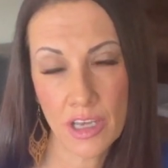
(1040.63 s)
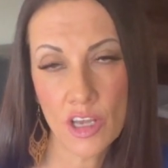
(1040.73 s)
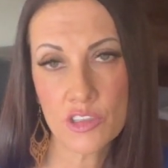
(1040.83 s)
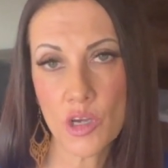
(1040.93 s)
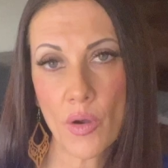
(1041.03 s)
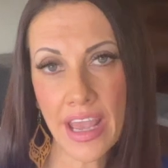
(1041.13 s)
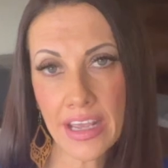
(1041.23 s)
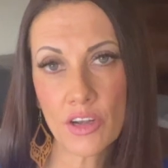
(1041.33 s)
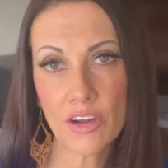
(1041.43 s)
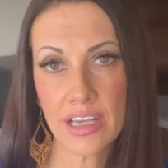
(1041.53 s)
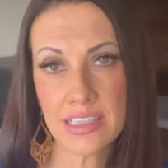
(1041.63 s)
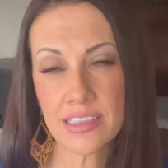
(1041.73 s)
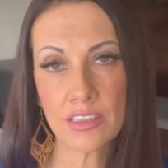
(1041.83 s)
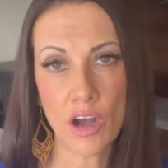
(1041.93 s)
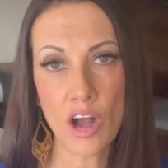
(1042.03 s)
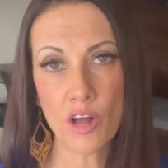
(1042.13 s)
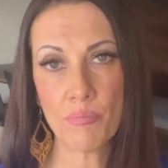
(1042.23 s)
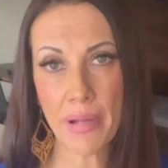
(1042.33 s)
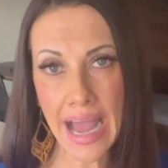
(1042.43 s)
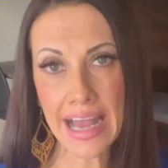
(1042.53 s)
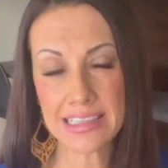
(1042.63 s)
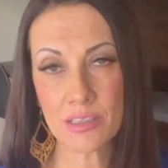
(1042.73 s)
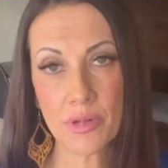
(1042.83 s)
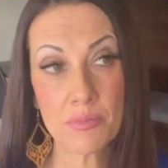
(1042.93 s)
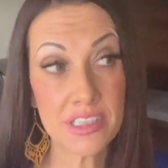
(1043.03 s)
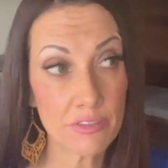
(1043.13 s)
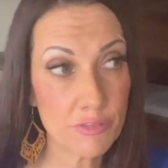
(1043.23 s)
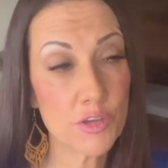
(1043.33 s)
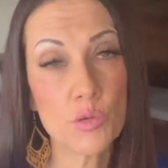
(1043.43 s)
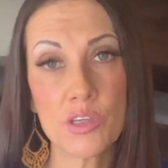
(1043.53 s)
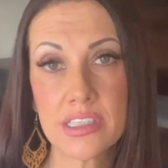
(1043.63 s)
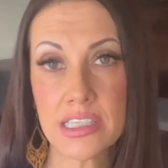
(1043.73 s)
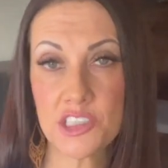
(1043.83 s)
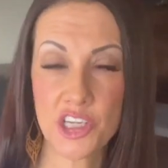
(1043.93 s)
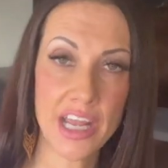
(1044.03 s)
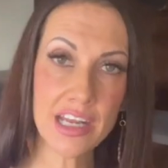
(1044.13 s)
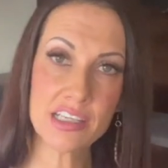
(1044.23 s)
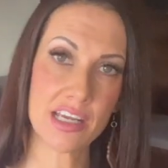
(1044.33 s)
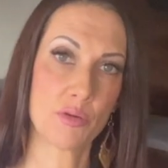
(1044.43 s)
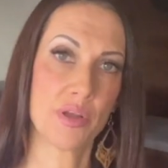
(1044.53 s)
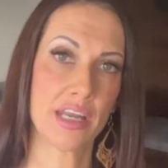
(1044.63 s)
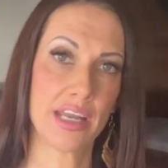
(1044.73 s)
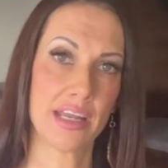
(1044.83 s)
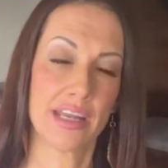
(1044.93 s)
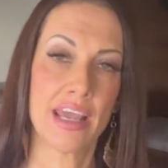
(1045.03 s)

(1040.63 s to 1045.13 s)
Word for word: So anger isn't all bad. Sometimes it fuels the change that we need.